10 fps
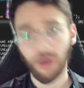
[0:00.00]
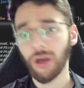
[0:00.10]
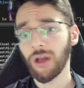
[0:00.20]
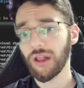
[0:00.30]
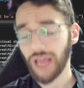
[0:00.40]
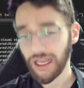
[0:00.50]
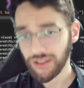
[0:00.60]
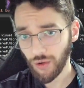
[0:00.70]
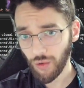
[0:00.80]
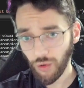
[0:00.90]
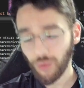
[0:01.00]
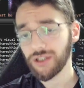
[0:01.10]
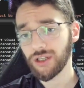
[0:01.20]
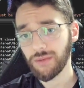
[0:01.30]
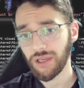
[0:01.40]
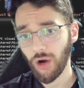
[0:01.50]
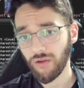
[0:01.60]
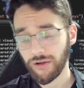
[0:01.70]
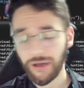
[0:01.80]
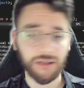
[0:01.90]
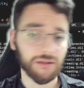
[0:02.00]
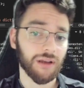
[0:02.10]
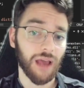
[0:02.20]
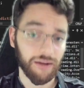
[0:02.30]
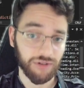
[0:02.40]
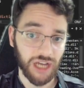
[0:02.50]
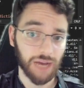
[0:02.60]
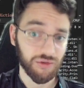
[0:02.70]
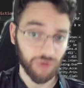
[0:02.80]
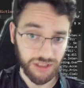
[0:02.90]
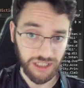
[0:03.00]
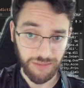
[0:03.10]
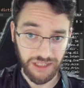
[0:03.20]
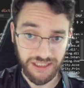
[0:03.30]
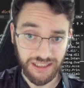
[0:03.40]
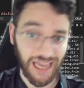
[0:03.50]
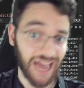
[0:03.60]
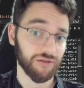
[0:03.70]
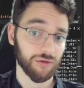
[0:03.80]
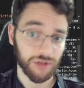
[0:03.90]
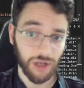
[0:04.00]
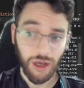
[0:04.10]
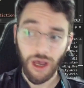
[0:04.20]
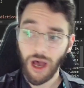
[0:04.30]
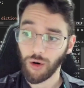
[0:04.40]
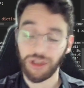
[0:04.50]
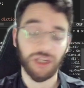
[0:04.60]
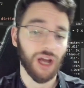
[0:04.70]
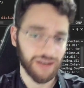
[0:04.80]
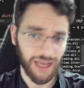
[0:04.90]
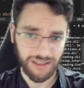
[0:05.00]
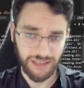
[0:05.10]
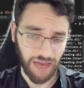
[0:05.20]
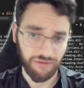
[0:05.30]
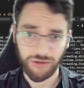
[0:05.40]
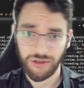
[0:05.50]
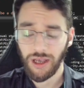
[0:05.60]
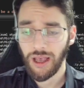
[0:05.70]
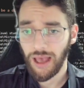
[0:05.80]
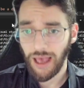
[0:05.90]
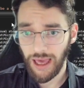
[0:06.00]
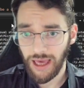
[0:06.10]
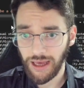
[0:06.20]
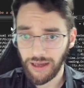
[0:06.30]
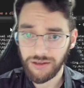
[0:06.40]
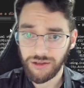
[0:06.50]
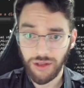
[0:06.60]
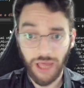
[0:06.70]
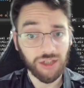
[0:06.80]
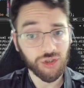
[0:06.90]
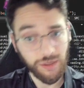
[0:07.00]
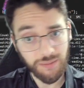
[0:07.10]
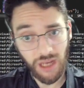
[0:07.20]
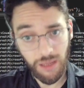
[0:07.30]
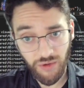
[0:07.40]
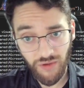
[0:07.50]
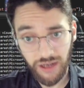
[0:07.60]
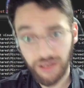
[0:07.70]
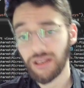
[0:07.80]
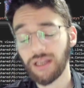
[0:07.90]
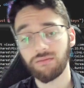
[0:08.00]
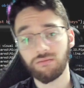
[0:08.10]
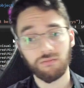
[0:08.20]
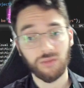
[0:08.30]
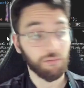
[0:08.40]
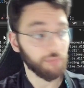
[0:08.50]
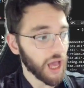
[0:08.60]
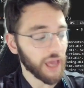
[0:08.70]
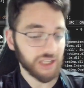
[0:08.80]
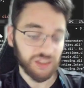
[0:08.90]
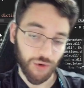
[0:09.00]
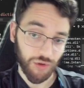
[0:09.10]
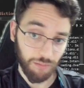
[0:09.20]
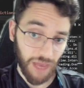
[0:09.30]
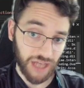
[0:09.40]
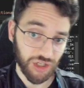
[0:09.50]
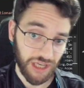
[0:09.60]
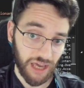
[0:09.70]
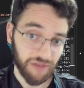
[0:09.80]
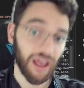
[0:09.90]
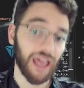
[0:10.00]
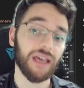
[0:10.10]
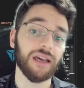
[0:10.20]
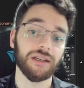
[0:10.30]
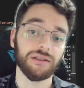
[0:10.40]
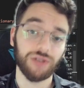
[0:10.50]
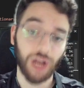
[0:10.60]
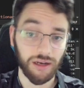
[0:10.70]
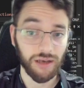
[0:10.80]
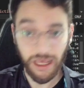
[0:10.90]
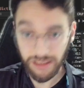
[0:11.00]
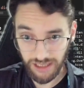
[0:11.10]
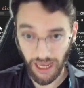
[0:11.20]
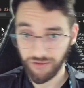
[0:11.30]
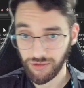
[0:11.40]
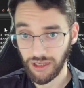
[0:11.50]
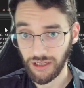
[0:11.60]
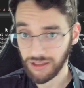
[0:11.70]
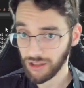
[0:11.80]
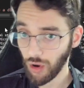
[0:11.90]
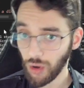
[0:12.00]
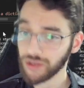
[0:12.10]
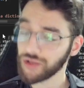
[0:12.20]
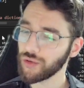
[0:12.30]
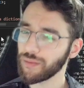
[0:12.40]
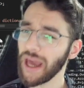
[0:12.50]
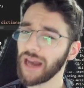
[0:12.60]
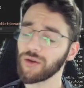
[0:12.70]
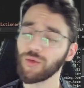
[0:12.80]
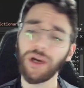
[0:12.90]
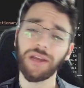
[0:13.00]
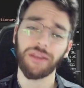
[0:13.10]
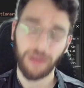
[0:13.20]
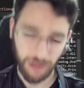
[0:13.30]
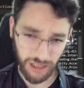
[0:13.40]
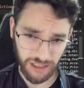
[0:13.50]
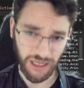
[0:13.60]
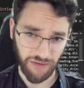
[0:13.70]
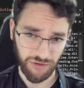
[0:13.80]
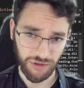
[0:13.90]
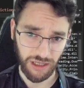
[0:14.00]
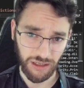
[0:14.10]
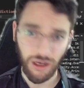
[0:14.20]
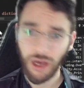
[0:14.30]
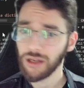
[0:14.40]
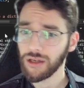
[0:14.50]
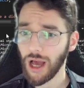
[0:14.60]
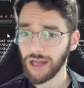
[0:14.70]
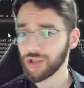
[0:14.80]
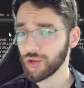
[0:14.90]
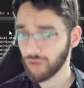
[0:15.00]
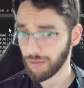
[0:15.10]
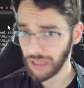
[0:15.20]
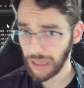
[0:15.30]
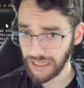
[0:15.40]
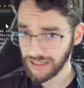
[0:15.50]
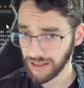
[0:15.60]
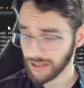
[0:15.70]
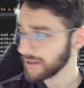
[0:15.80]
That's always going to be overwritten every time you run DB scaffold or the .NET scaffold. And that script that I provided, it combines both MagicEF and .NET scaffolding, because the goal is to pair with the scaffolding, not to replace it.